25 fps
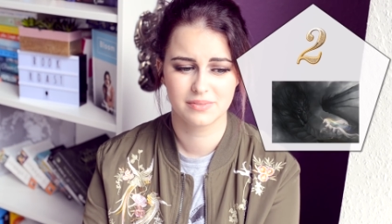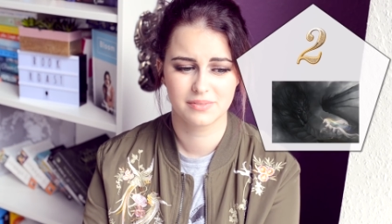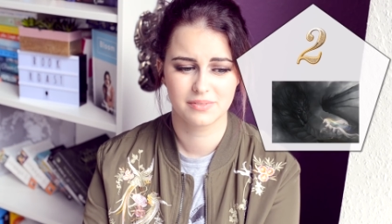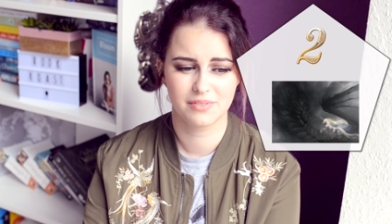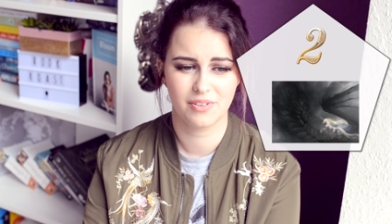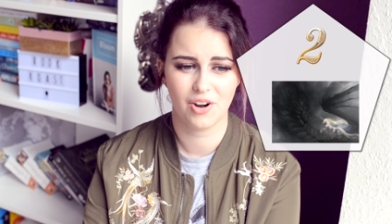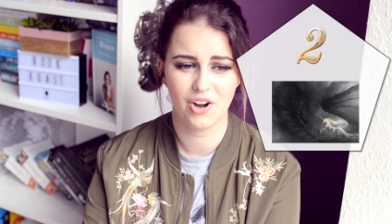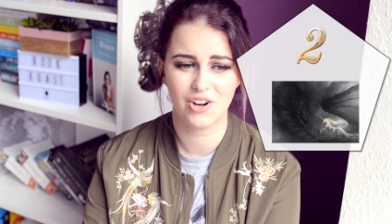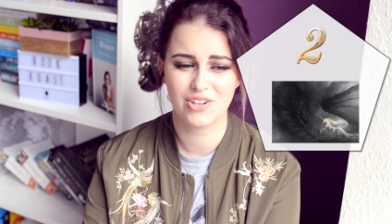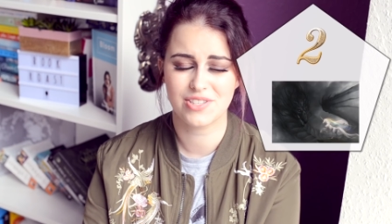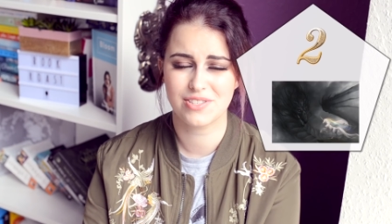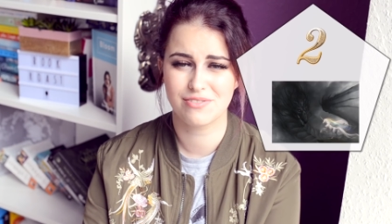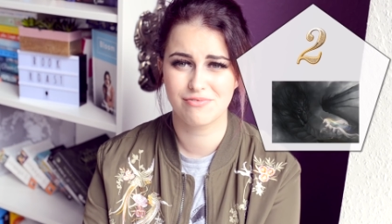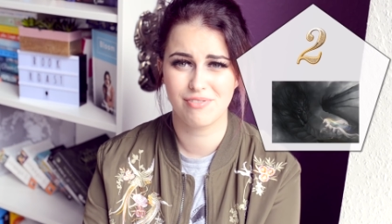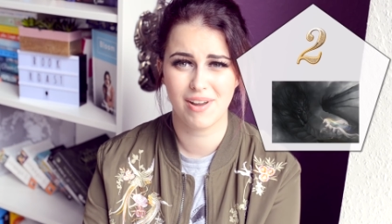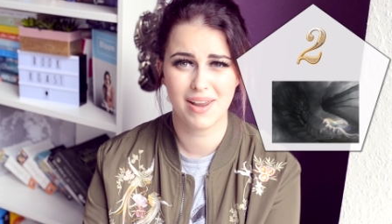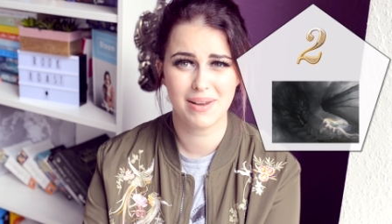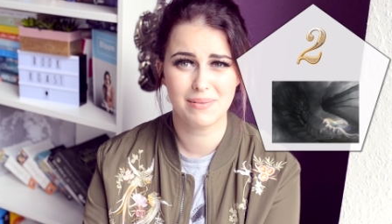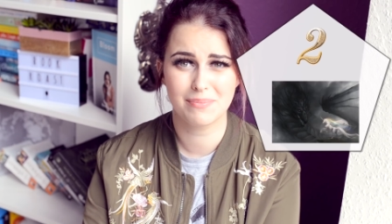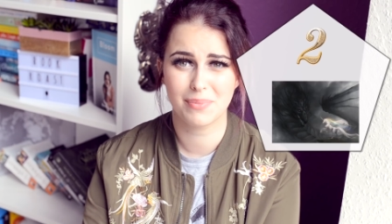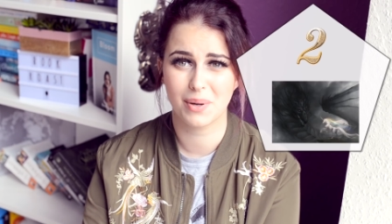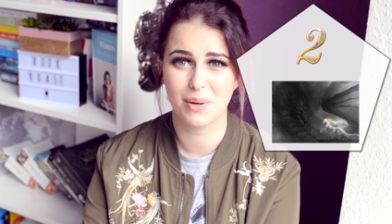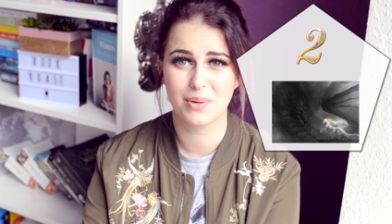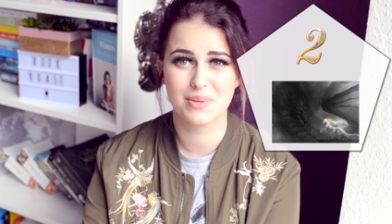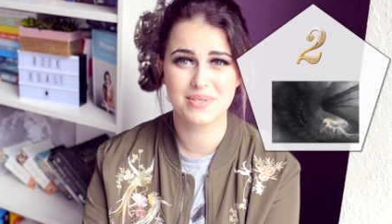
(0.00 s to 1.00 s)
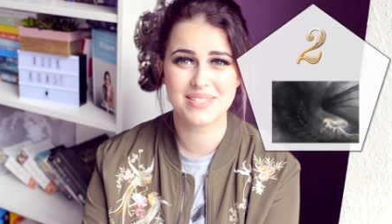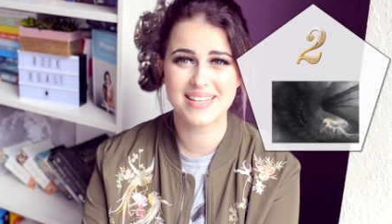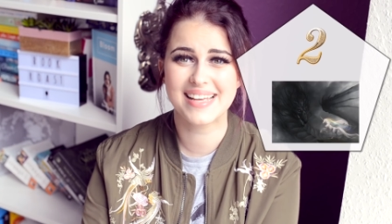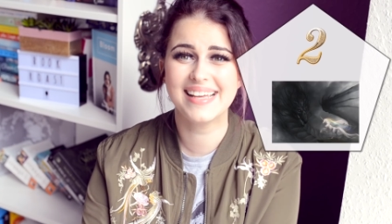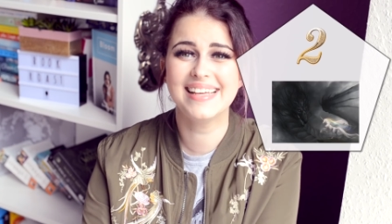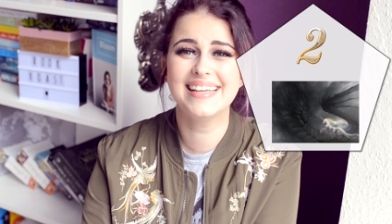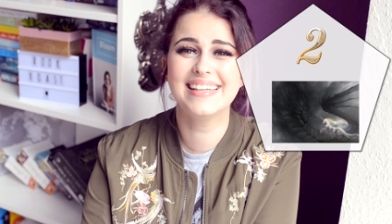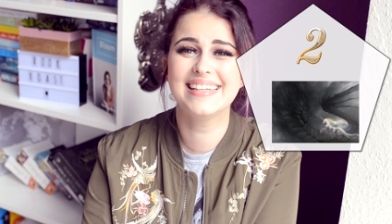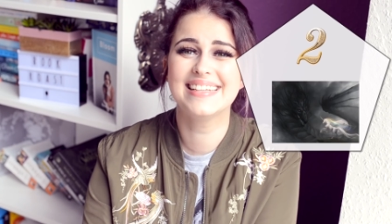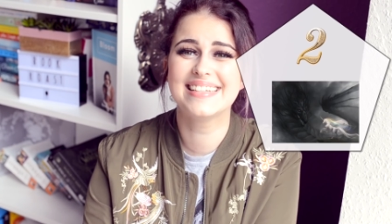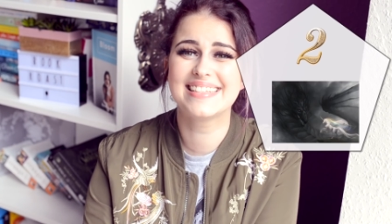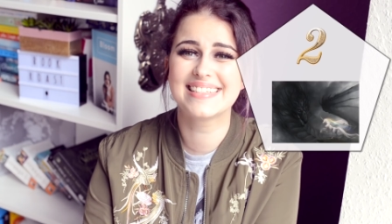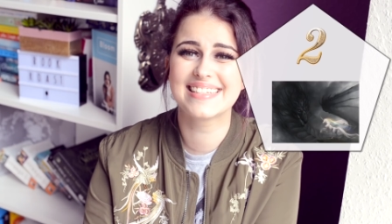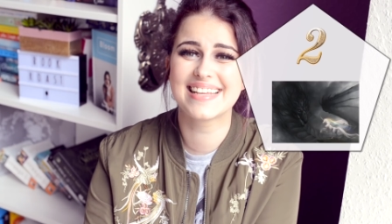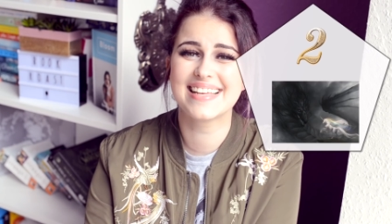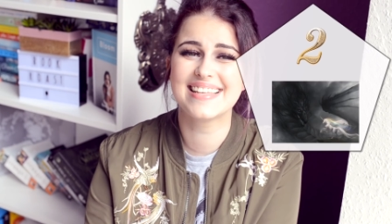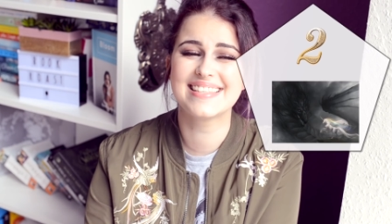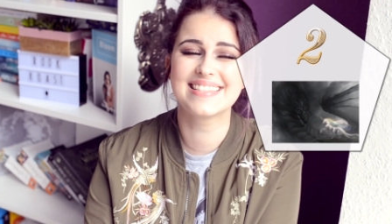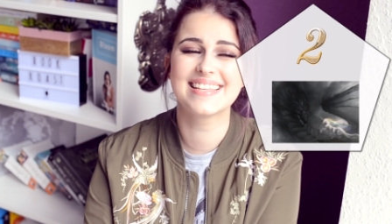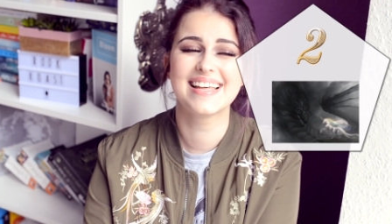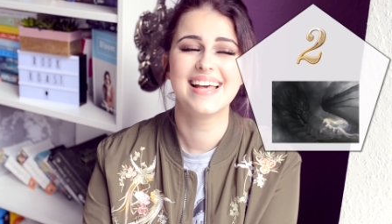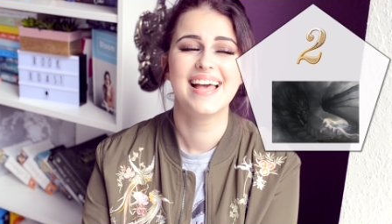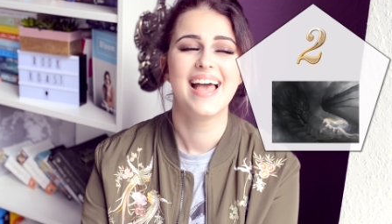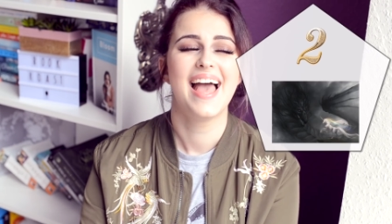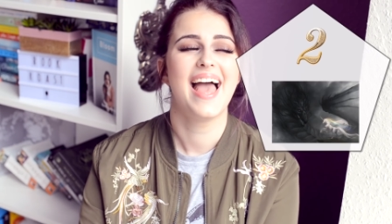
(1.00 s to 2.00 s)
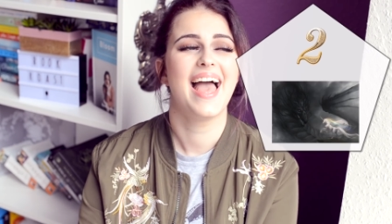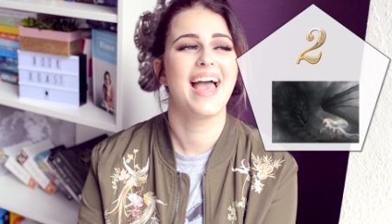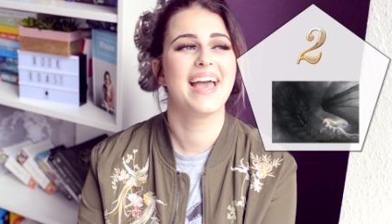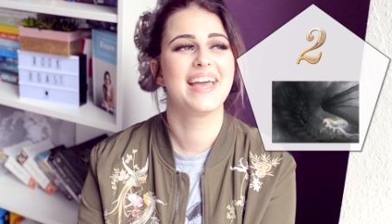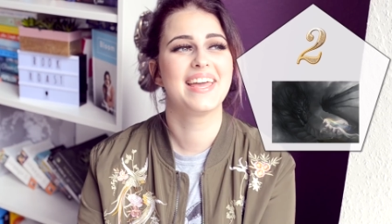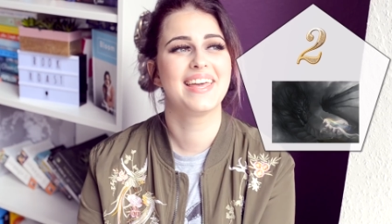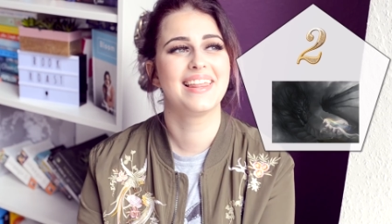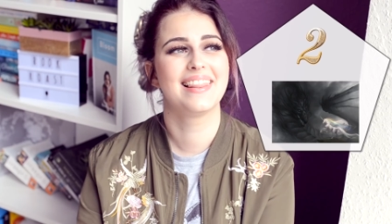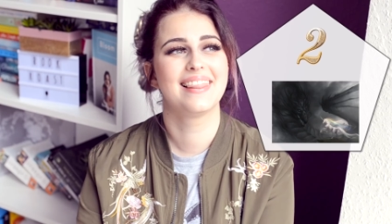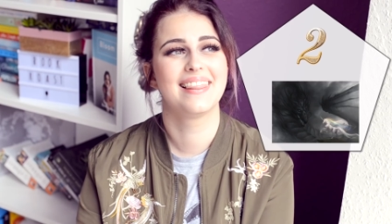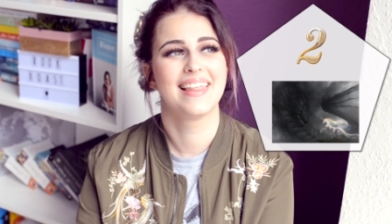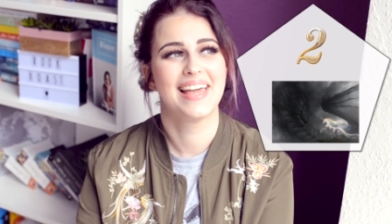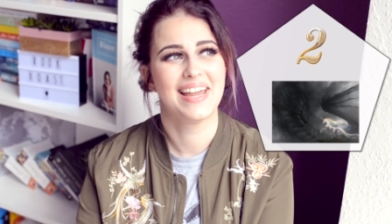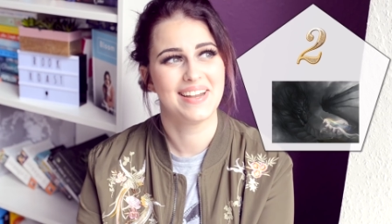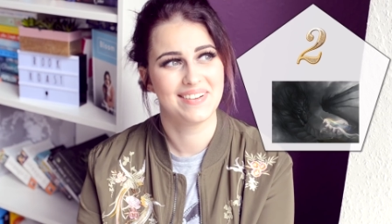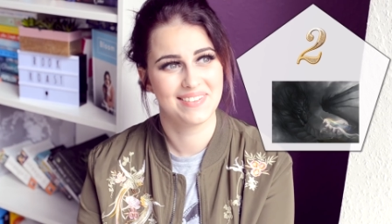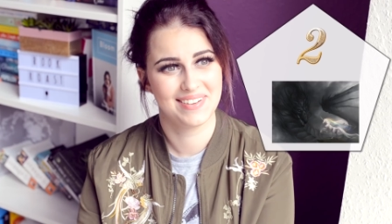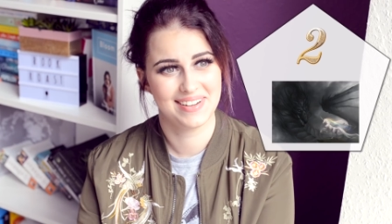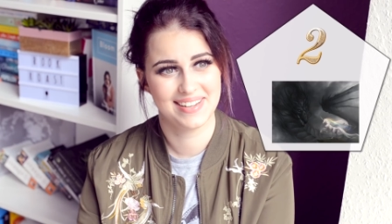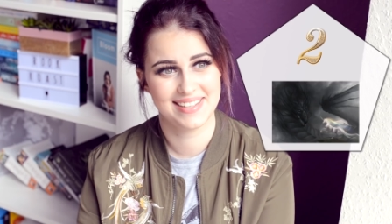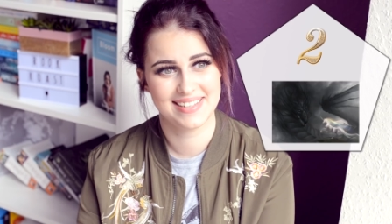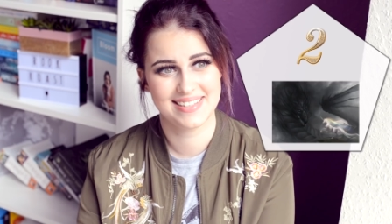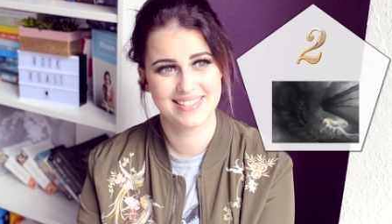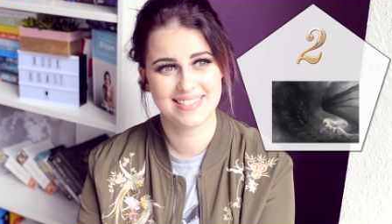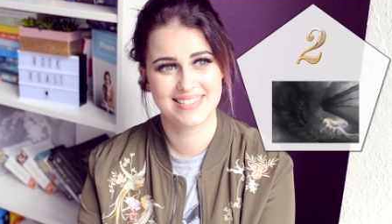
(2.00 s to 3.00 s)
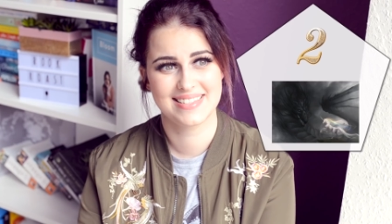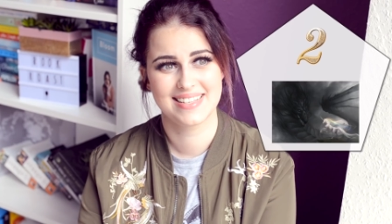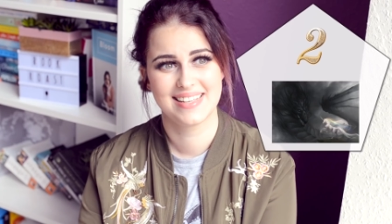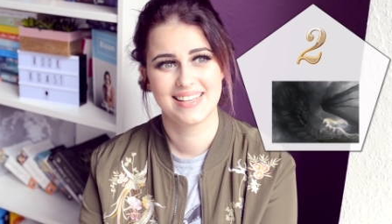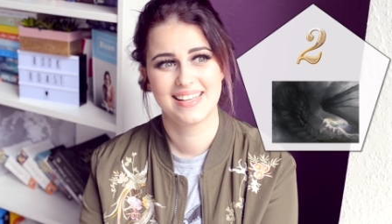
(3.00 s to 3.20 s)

farts rainbows. And he's just a hilarious,